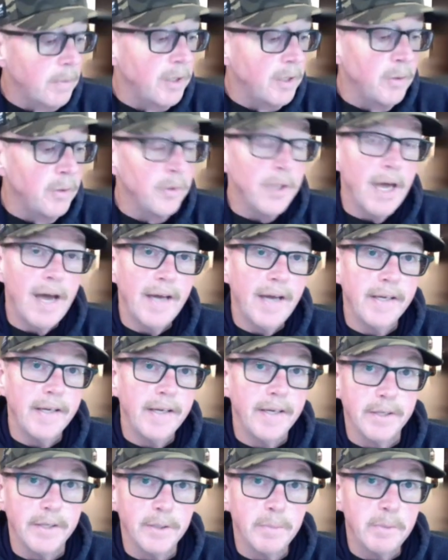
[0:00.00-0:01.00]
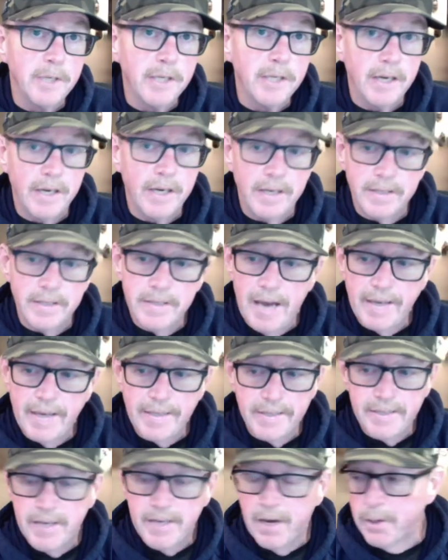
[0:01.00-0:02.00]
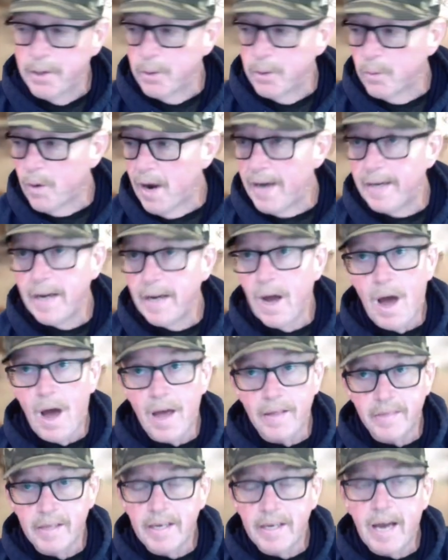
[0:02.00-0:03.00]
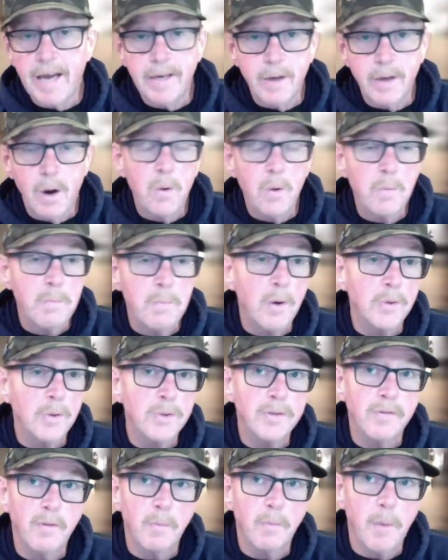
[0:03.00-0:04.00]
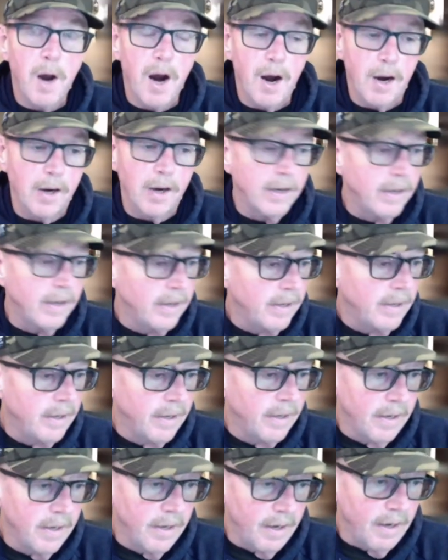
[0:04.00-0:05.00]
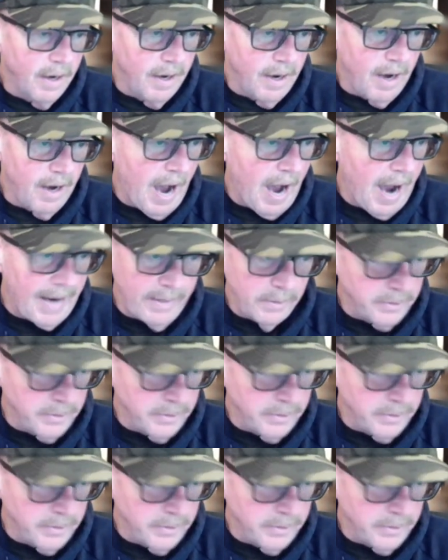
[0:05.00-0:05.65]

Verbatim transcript: who that is because I can tell you right now, I think I know who most of them are. Uh, I don't